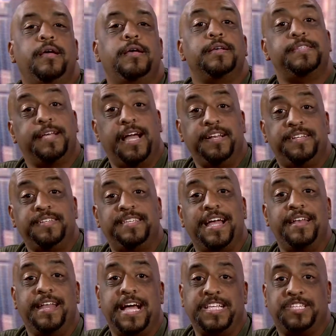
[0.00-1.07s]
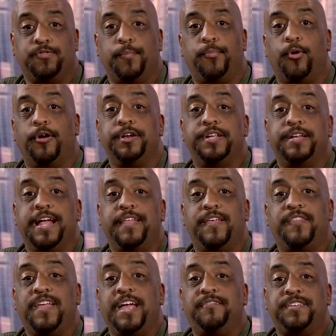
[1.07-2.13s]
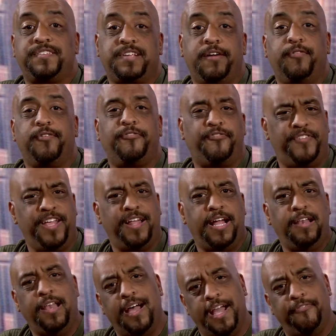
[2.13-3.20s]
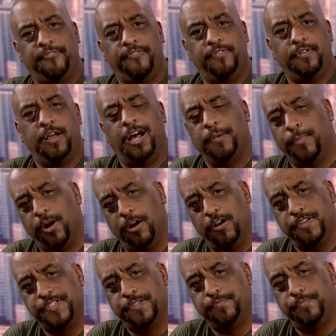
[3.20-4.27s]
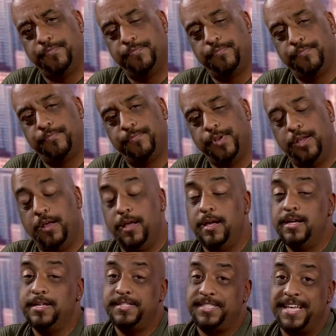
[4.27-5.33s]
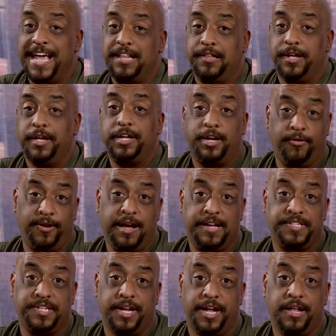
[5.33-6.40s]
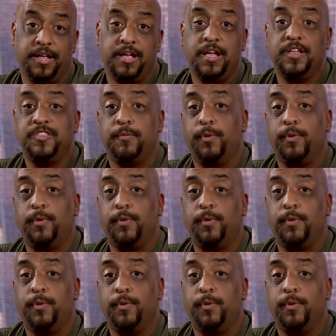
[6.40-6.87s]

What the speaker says: Scientists at NASA reported today that they have discovered feline life on Mars. Sadly, Curiosity, the